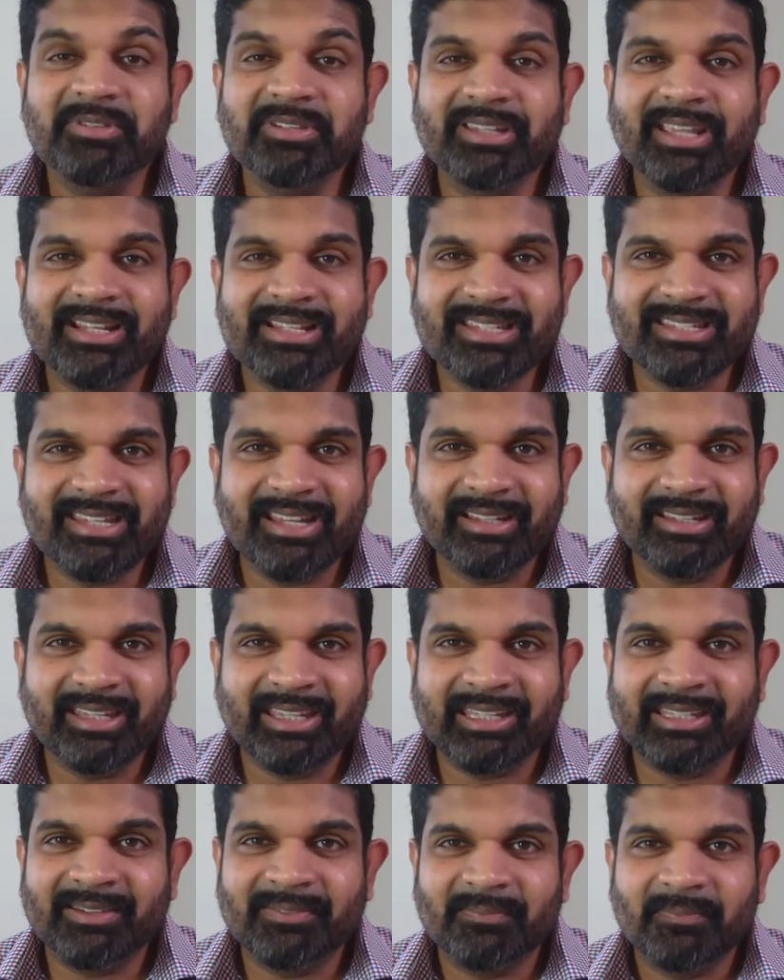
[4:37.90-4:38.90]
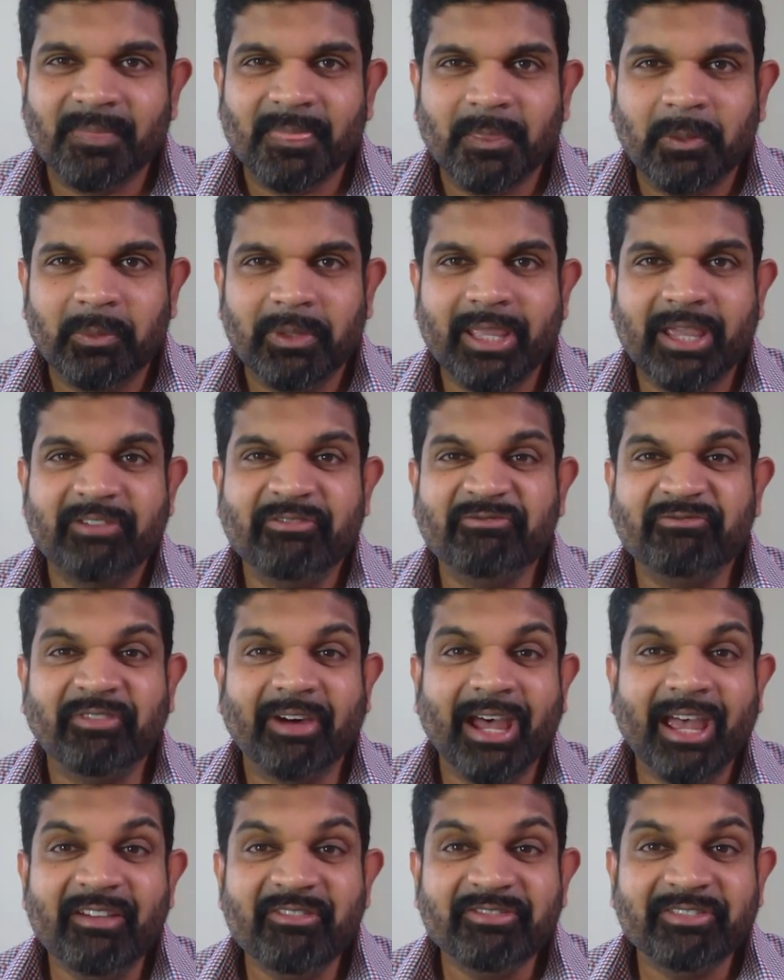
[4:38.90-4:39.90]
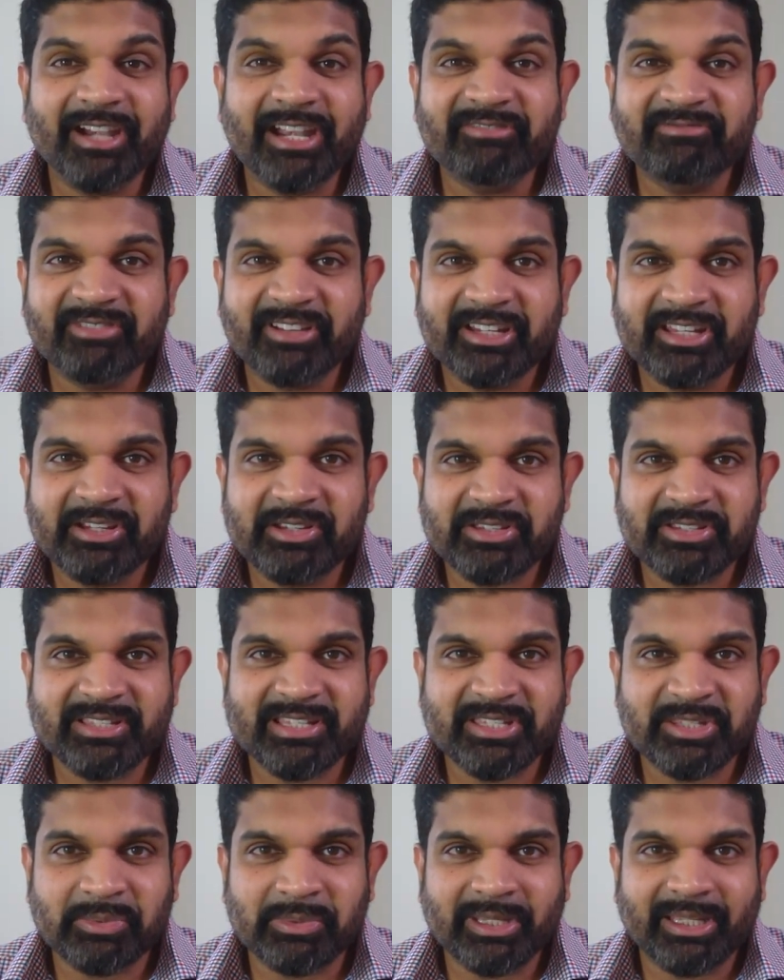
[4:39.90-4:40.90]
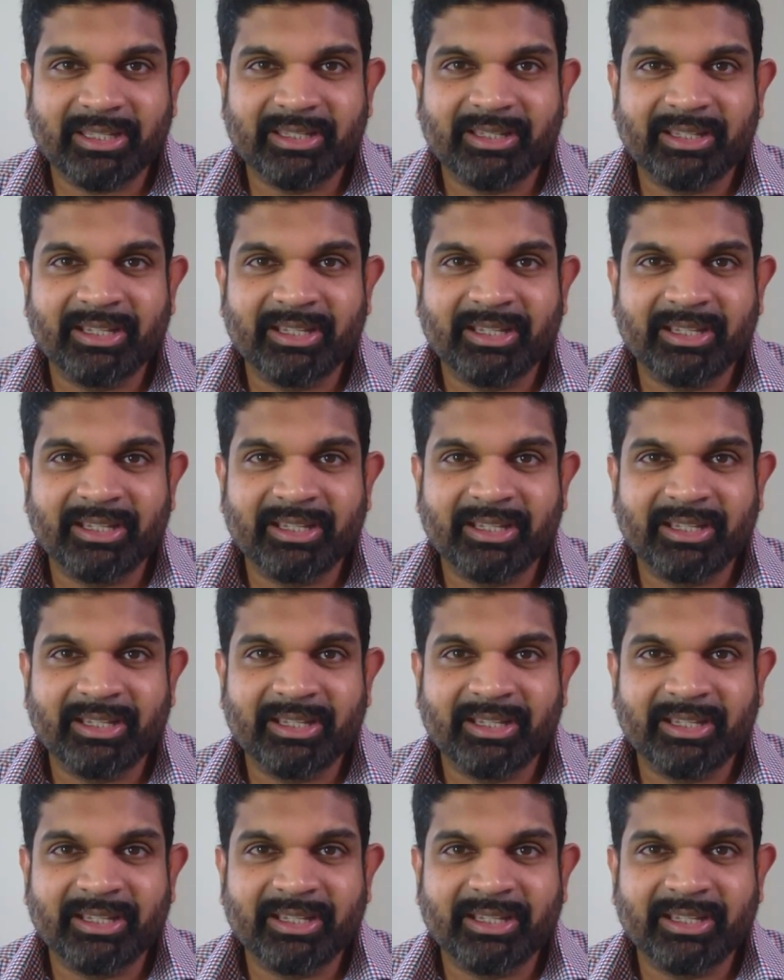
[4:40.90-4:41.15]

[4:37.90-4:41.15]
to get stuck in. We have 5 great videos this week